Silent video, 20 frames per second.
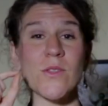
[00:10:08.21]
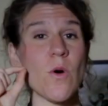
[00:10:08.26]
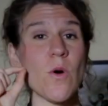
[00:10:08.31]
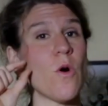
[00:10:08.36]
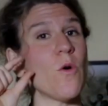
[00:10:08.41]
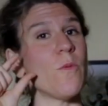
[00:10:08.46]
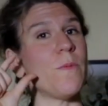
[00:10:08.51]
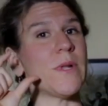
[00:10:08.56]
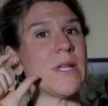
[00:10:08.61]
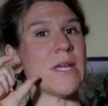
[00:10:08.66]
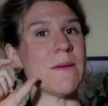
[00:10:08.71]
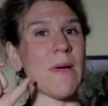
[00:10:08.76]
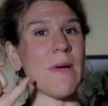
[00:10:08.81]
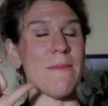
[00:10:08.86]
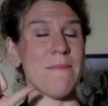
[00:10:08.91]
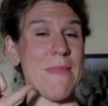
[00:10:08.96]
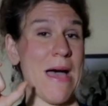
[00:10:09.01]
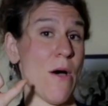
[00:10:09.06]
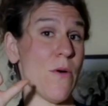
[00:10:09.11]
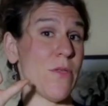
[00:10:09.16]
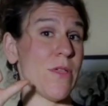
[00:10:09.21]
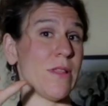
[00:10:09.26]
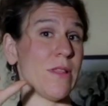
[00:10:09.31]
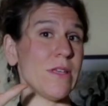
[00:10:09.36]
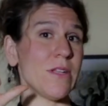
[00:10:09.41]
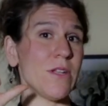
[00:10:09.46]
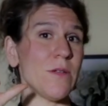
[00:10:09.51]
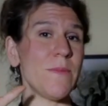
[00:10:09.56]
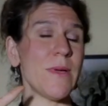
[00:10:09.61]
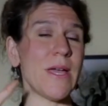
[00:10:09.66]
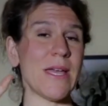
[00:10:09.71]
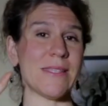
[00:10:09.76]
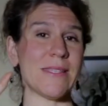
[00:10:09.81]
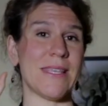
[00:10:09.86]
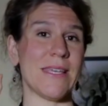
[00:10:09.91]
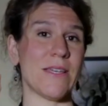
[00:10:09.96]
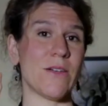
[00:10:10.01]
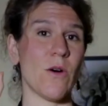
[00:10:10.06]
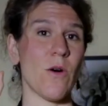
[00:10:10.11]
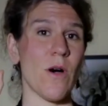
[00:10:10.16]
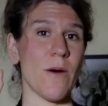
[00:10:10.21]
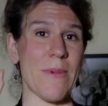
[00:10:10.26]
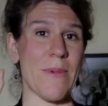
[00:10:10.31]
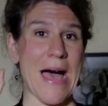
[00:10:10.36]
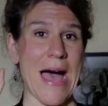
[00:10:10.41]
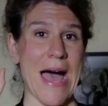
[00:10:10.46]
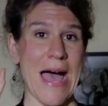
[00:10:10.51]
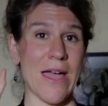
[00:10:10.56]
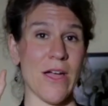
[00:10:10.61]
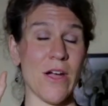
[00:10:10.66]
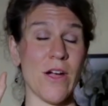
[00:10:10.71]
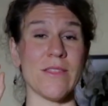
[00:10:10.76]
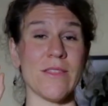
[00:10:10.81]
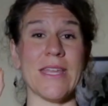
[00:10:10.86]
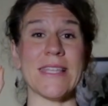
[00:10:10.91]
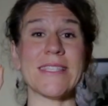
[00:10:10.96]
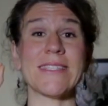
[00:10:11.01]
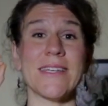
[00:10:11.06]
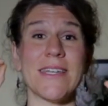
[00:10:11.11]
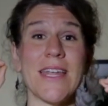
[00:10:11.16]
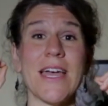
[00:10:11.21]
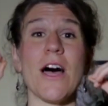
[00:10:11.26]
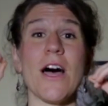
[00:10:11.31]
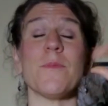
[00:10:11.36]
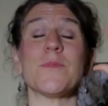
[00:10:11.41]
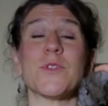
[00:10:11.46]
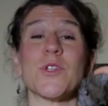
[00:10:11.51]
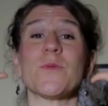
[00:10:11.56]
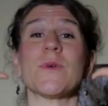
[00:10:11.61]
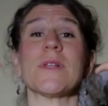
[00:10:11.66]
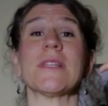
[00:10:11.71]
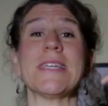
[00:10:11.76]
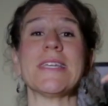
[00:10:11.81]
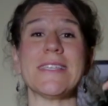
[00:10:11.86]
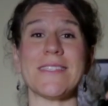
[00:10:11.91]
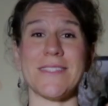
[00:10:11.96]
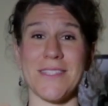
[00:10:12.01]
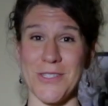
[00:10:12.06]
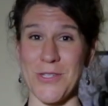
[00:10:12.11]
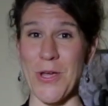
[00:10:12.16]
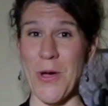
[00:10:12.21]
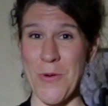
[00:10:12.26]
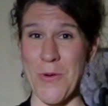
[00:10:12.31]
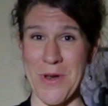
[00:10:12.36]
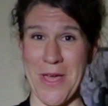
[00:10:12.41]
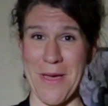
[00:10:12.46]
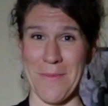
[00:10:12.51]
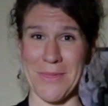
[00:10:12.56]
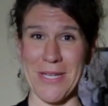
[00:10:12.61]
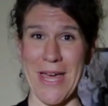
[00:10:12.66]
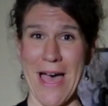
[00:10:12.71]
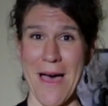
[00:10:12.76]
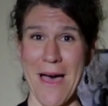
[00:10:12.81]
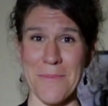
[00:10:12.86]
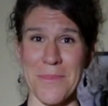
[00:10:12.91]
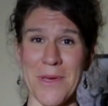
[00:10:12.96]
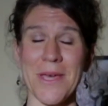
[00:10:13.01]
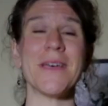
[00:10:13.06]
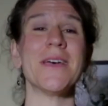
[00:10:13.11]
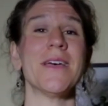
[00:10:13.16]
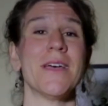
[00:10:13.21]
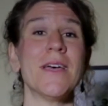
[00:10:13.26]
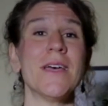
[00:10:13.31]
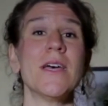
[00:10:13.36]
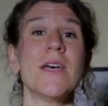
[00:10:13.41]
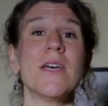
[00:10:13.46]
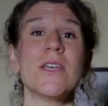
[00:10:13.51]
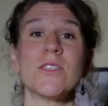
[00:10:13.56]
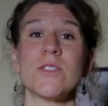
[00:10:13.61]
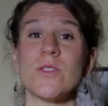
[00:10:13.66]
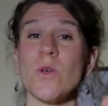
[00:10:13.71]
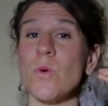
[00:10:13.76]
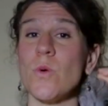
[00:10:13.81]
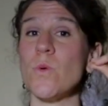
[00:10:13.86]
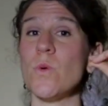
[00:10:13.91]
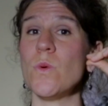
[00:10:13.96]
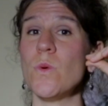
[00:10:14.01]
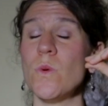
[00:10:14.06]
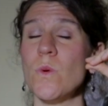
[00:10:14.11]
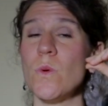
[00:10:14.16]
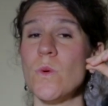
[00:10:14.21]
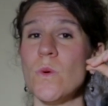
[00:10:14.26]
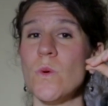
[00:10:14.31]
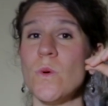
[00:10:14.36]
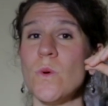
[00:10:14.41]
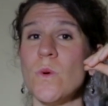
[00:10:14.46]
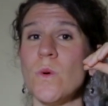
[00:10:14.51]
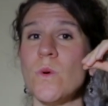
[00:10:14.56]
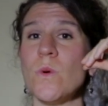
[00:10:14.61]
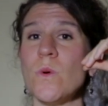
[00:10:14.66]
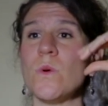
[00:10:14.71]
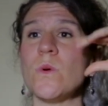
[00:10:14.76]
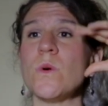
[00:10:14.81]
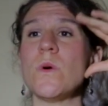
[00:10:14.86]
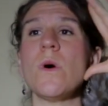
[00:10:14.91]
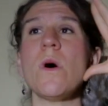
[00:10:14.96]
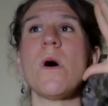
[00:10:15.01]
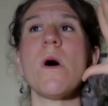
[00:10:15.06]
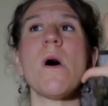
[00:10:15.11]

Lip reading: opening my mouth a little bit as I go up higher, and that's going to help to release the tone up top. So ooh,